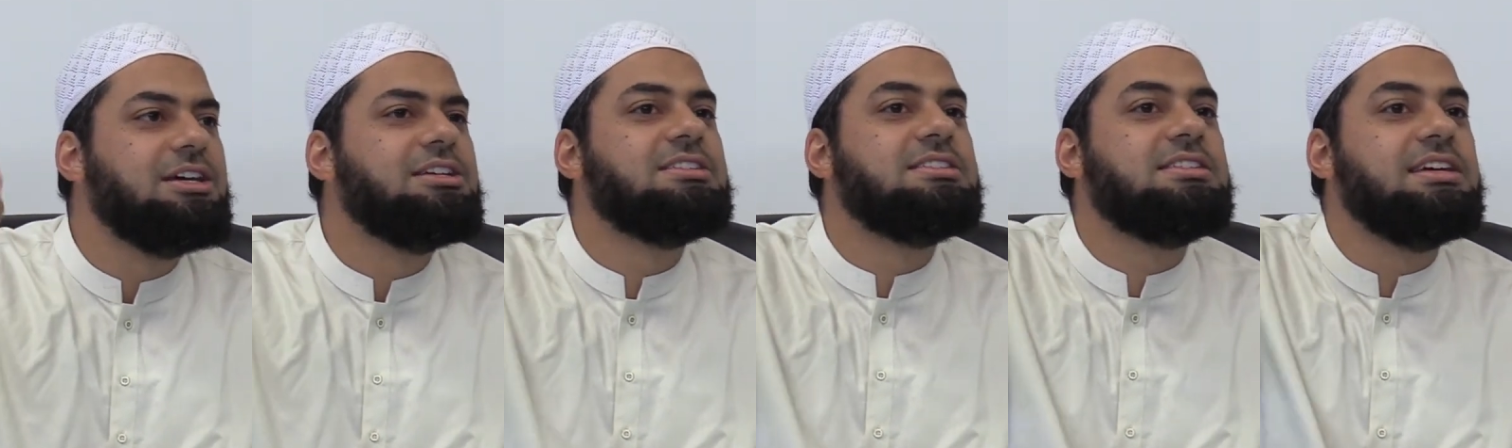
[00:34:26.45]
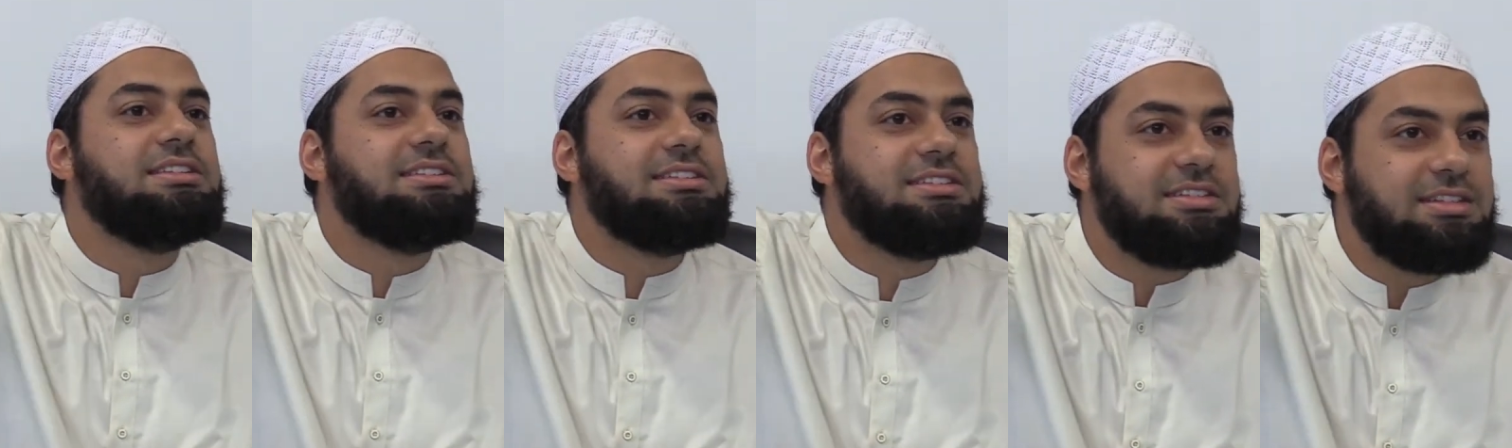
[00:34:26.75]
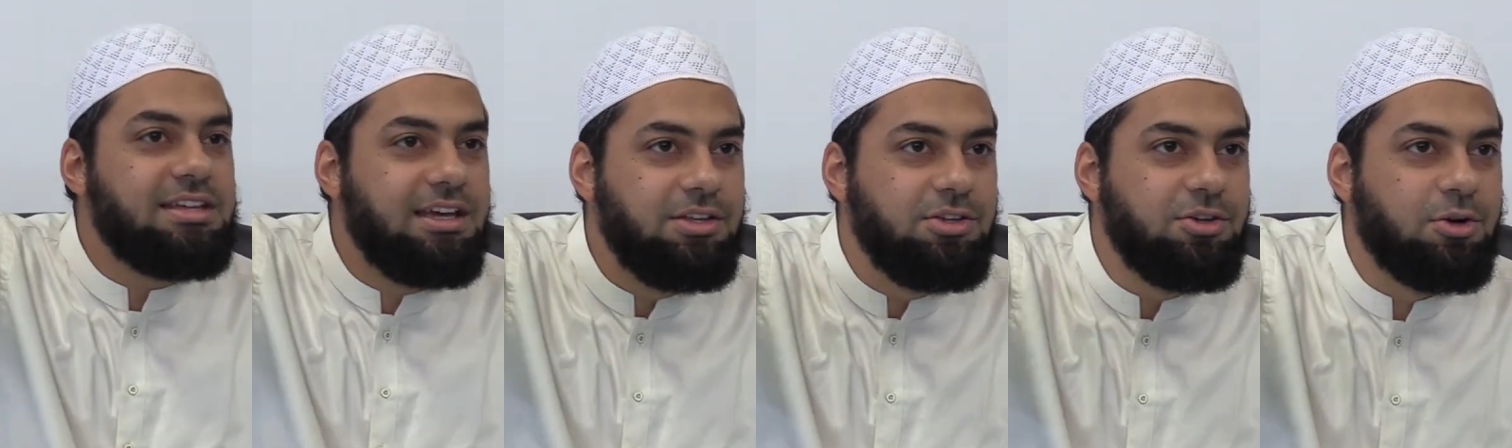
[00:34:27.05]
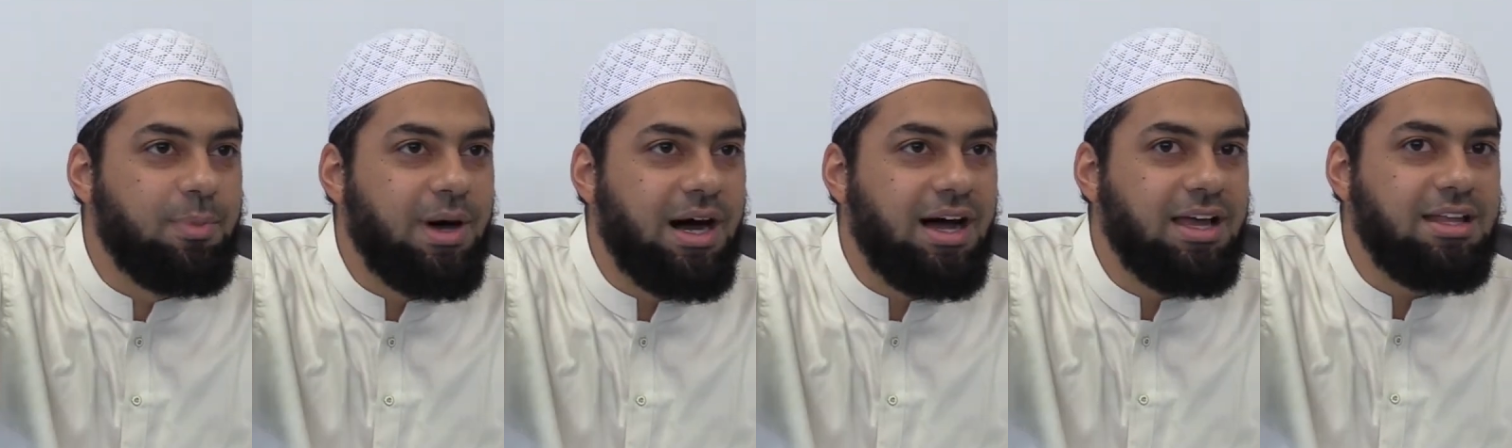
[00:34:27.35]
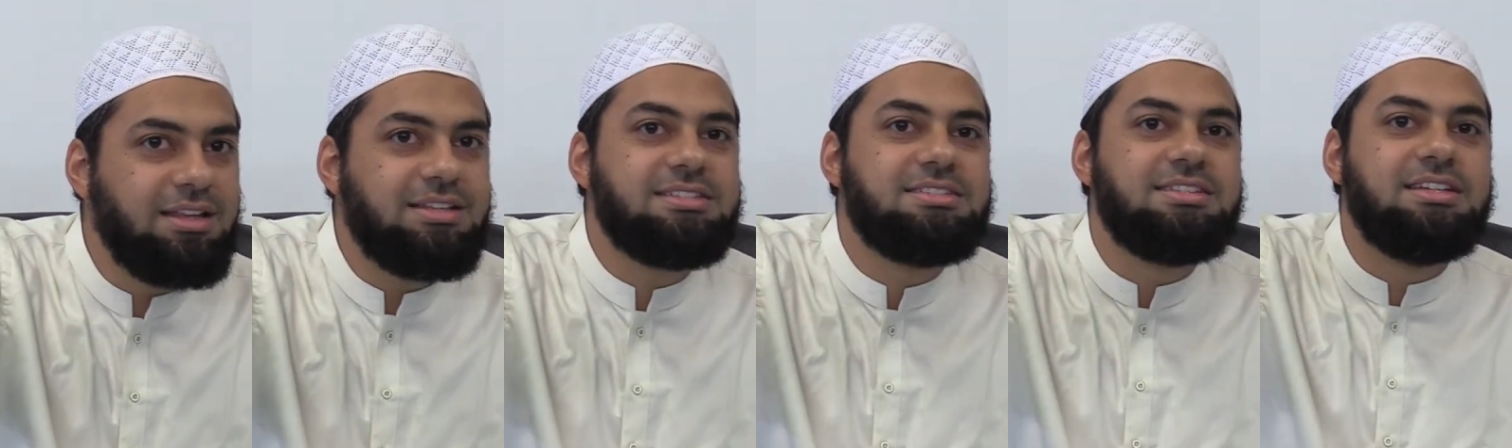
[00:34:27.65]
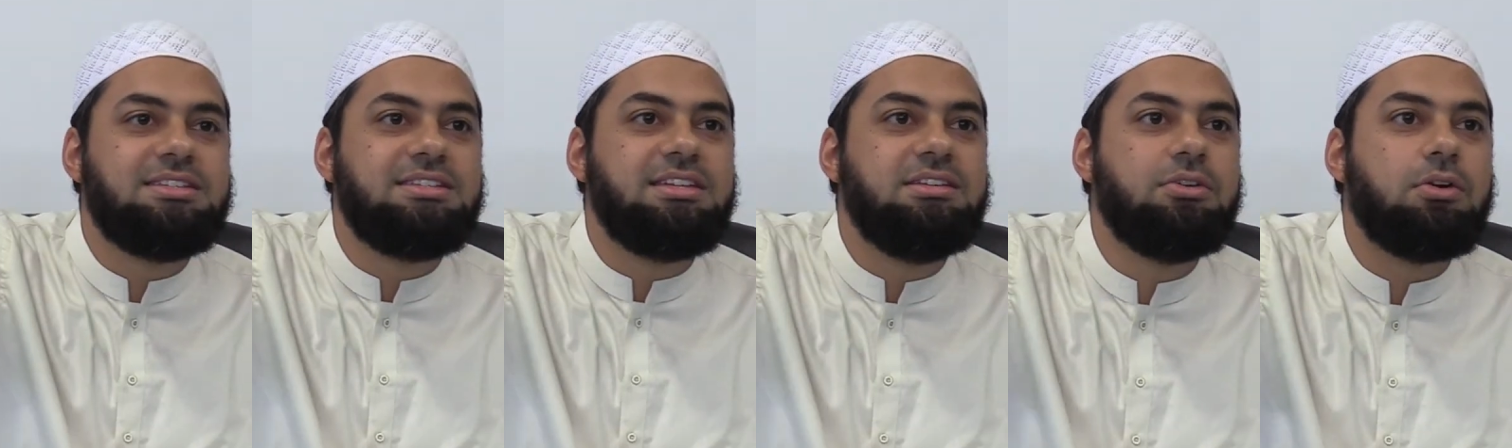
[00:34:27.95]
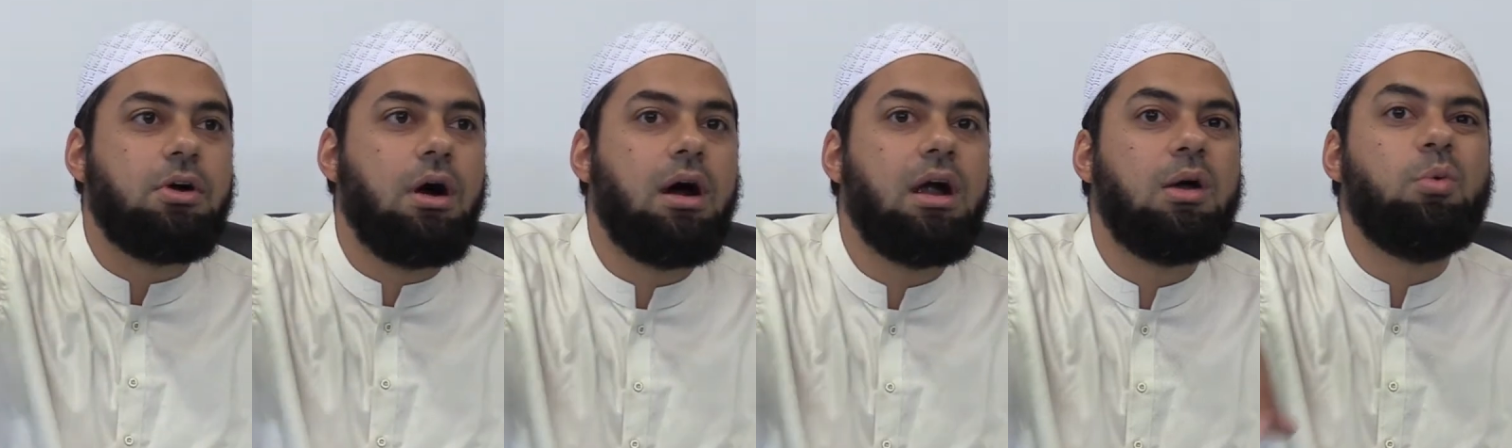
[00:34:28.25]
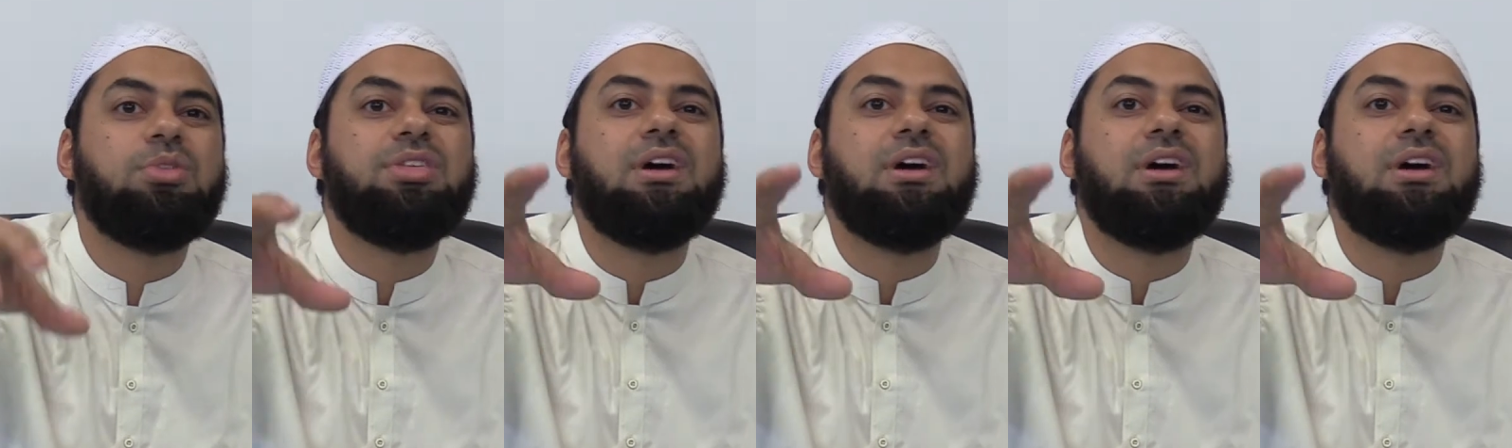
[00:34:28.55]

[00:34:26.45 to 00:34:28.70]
sits in your mind, sits in your heart